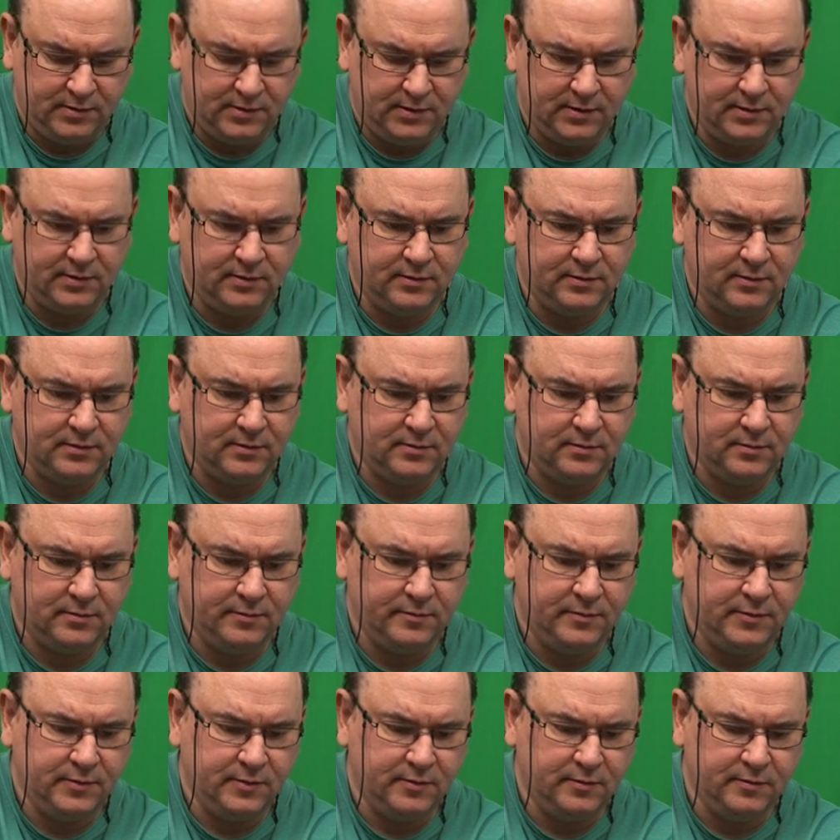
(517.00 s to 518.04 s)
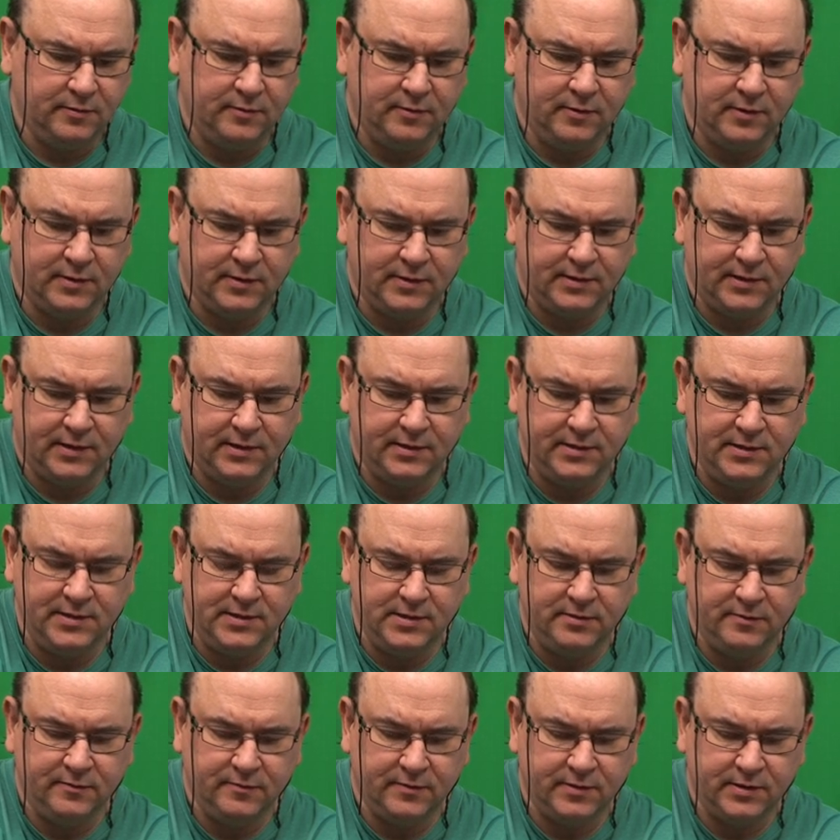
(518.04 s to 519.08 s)
And um, not, not that easy
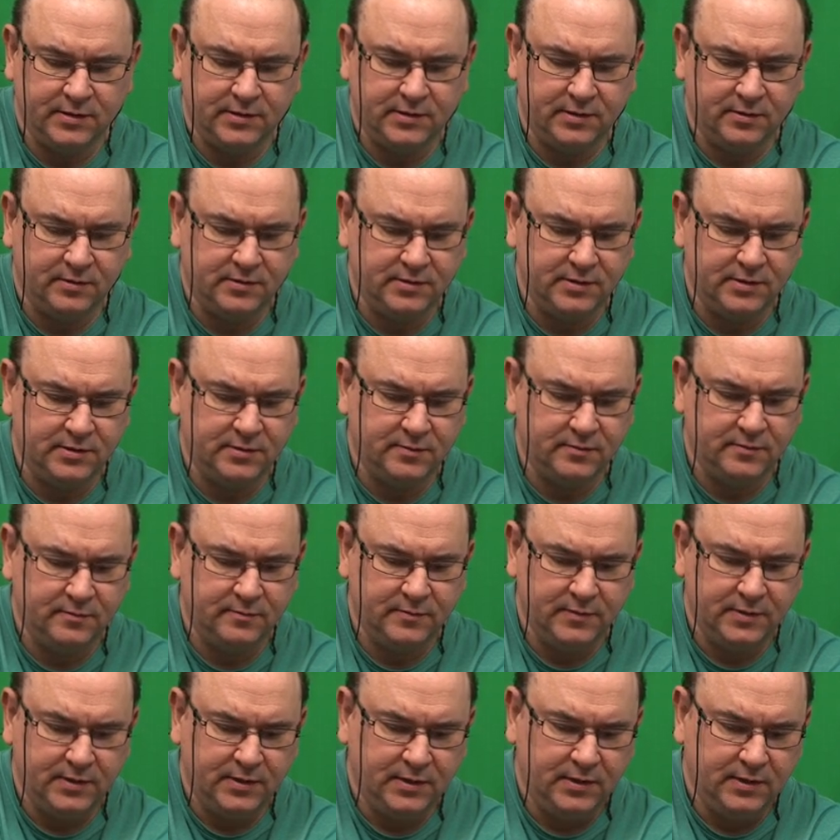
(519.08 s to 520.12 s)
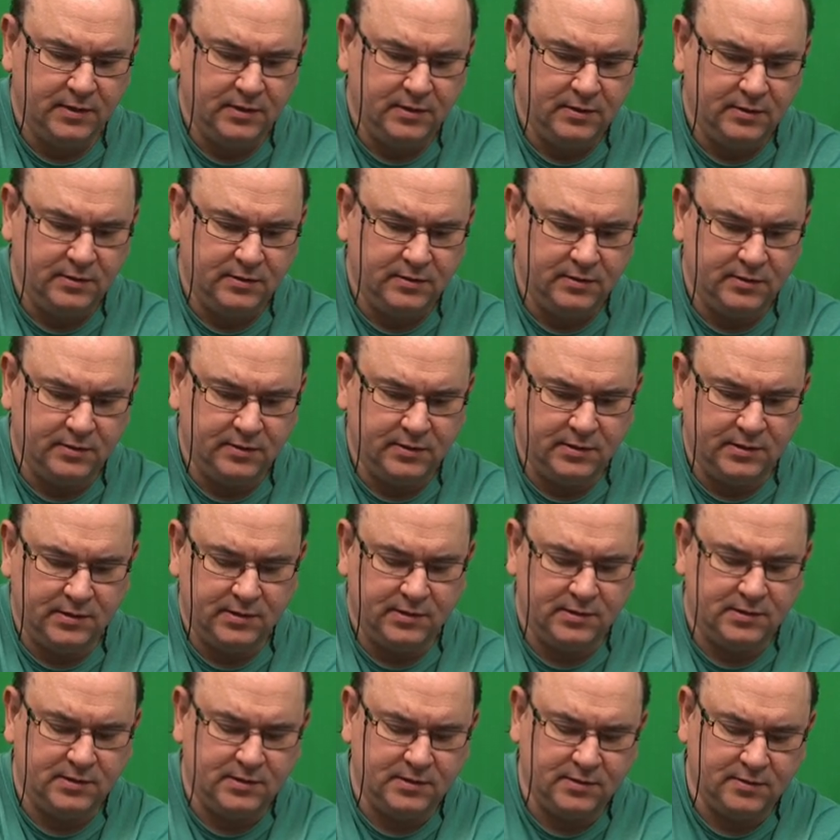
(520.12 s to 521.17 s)
to fix because it's so this
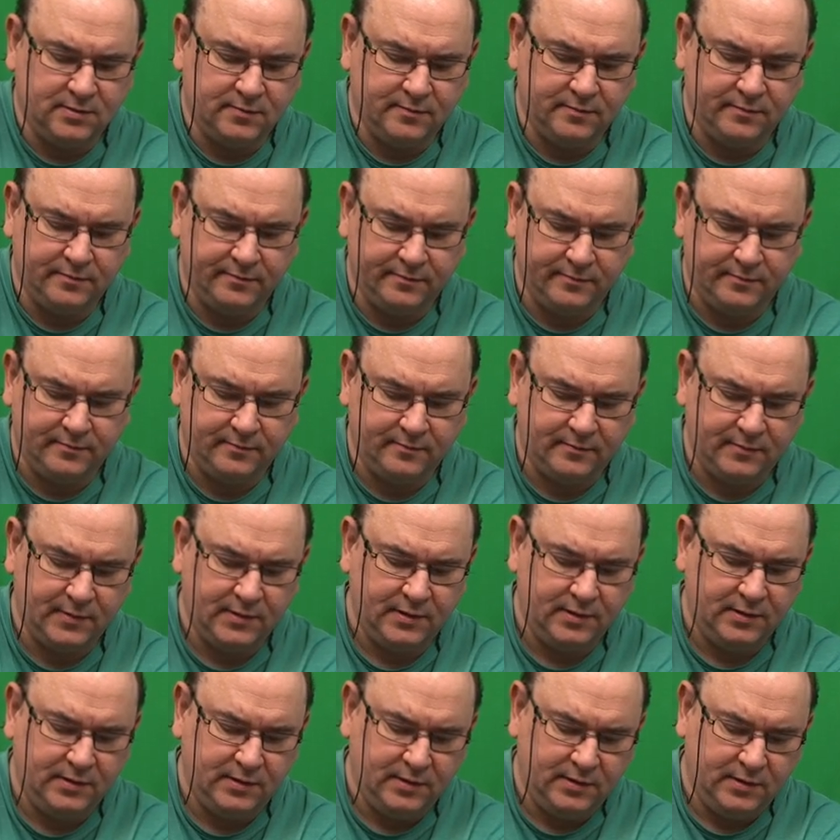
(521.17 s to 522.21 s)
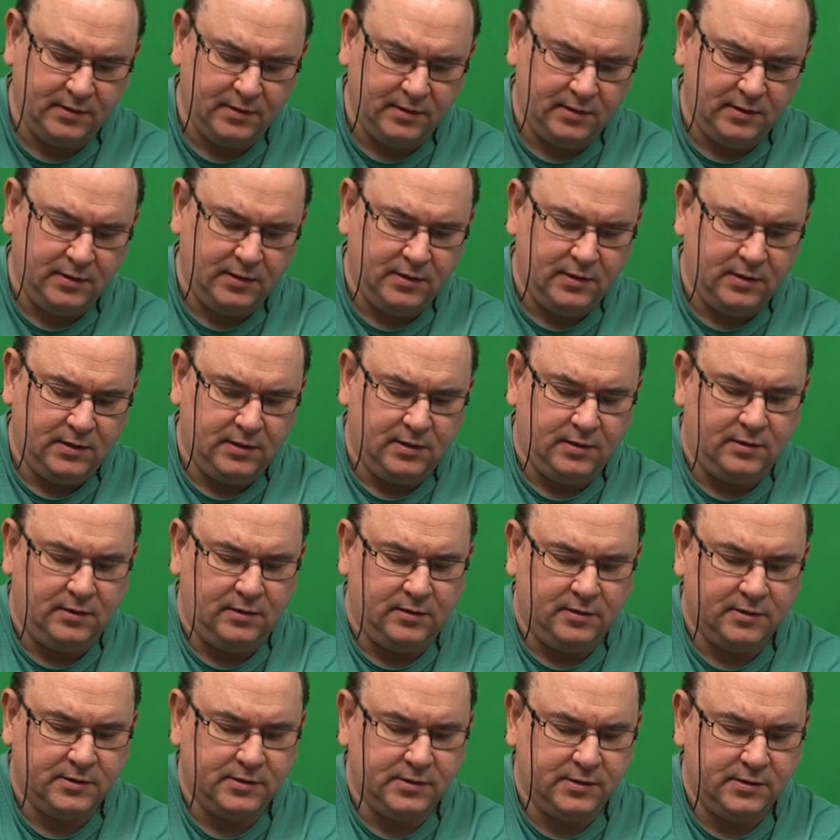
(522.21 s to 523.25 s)
is um,
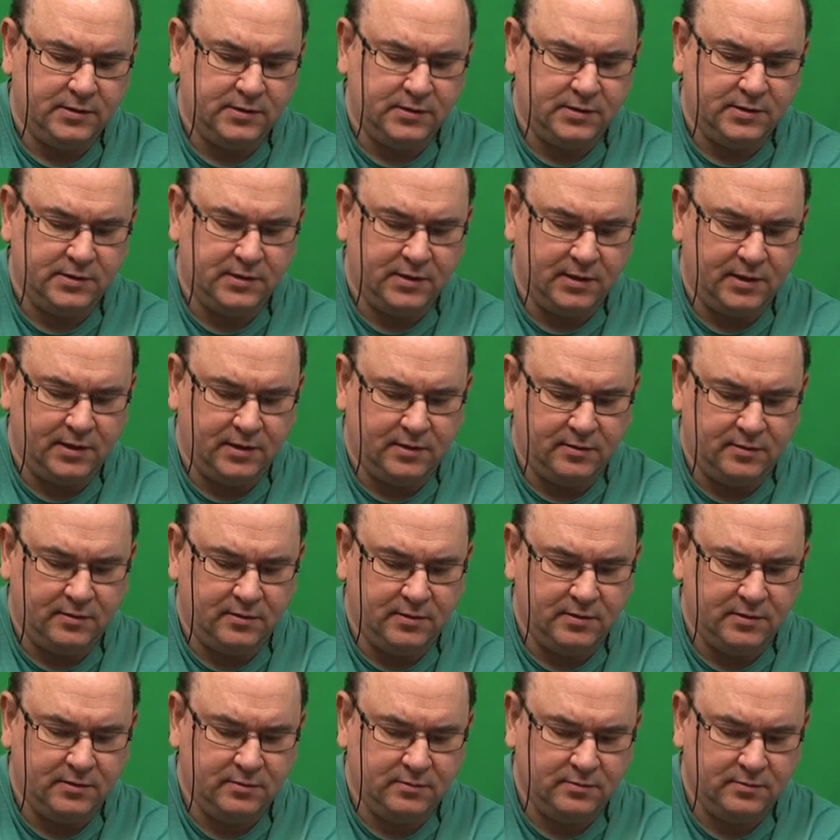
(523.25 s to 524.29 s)
lost its end,